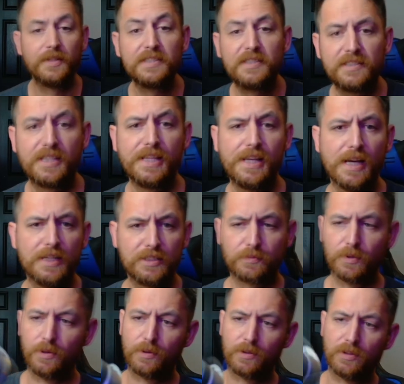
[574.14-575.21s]
is the
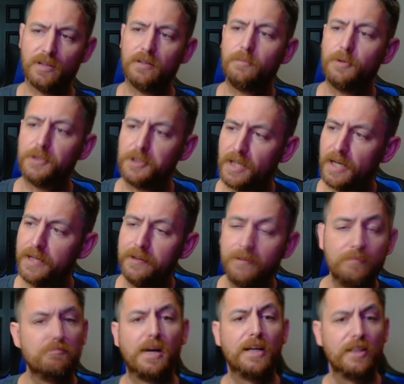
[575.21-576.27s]
YEZRO club, which I
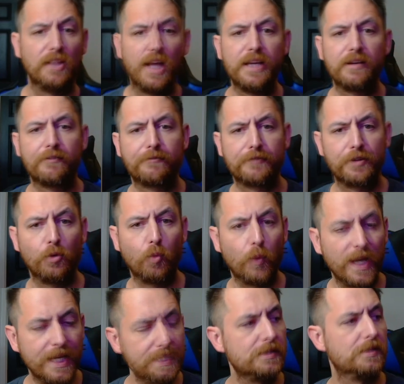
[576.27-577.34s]
like for the
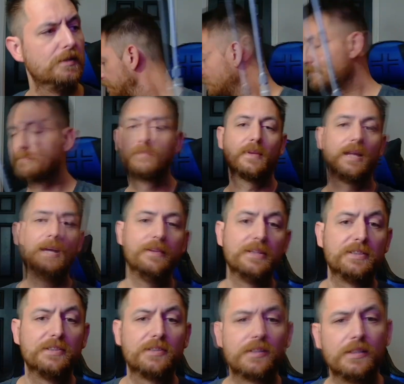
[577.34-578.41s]
weight, and
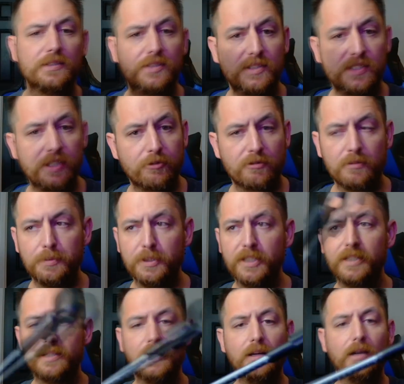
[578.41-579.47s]
this is
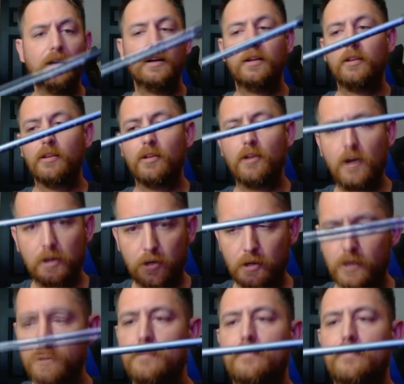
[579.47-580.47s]
considerably longer